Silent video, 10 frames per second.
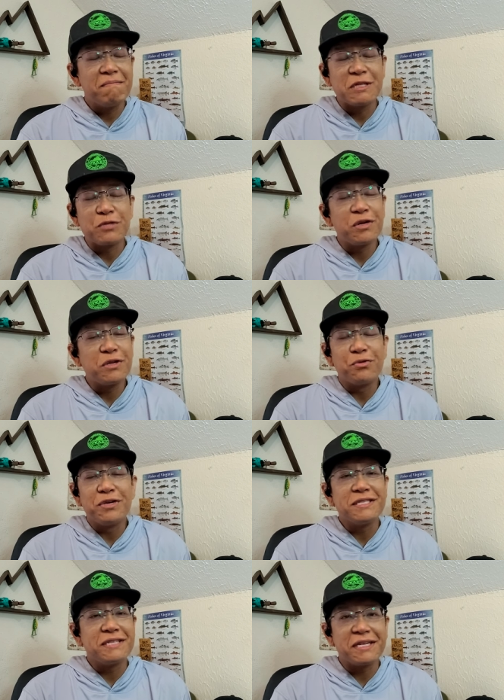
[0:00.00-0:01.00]
That's one of the
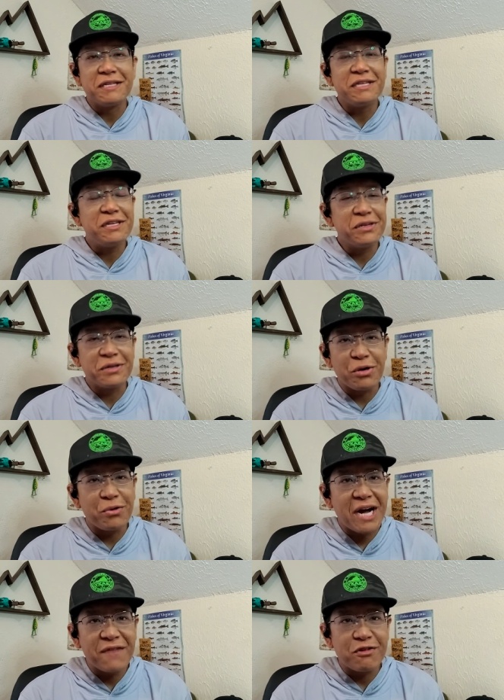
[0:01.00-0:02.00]
reasons I continue to
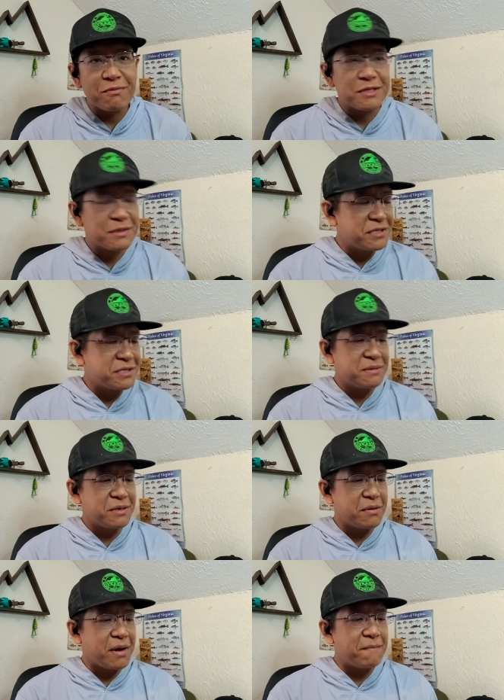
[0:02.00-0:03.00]
go after them. It's because, you
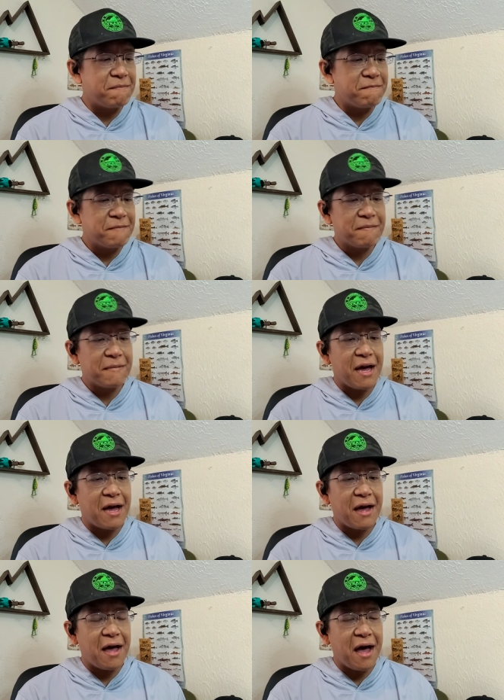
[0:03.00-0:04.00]
know, I've,
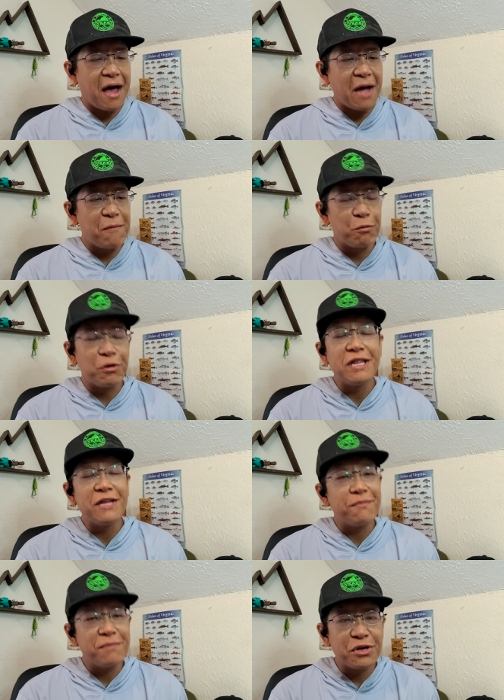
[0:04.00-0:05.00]
I'm really
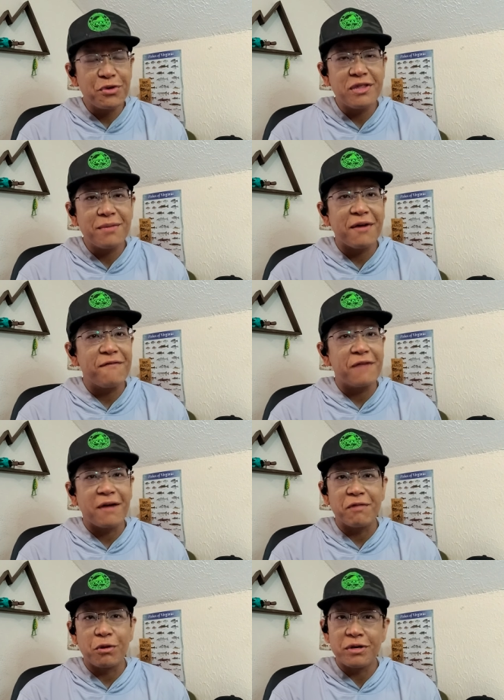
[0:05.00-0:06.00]
familiar with them. I've,
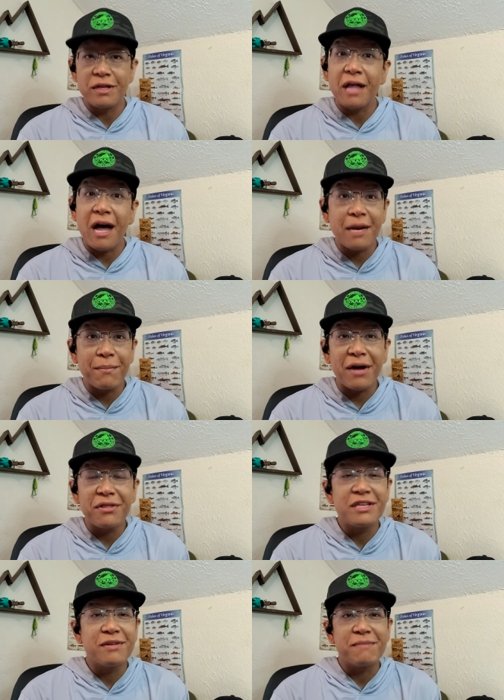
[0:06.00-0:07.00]
I've learned a lot
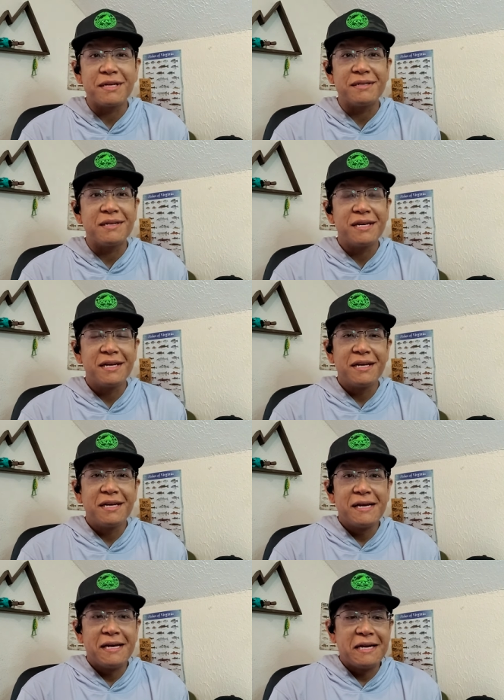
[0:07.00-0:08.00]
about them, and
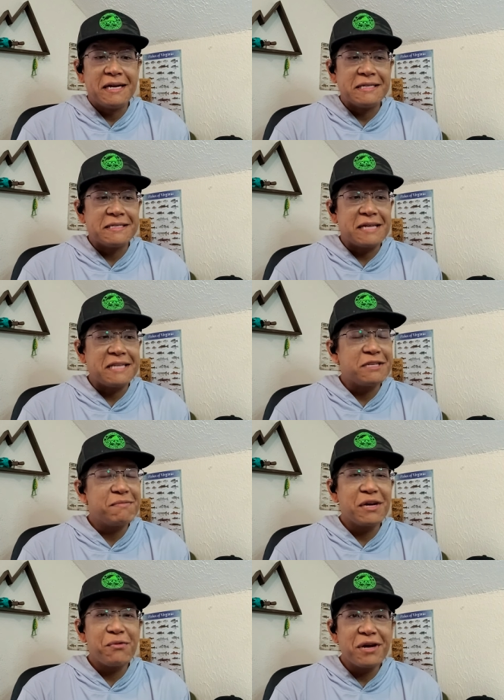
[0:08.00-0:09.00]
it's not
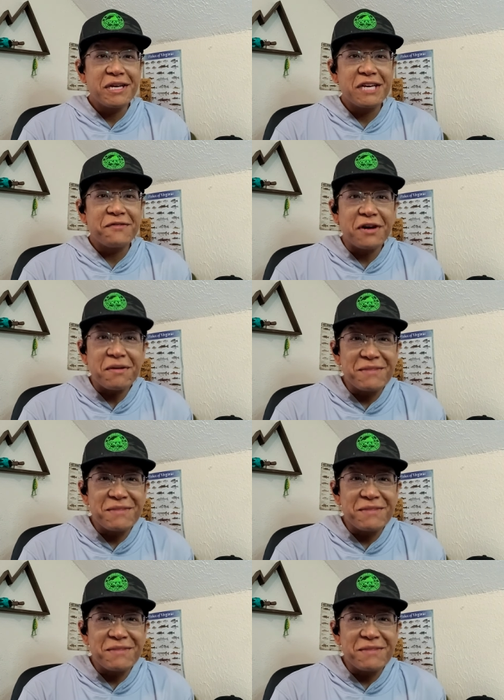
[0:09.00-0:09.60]
something I want to give up.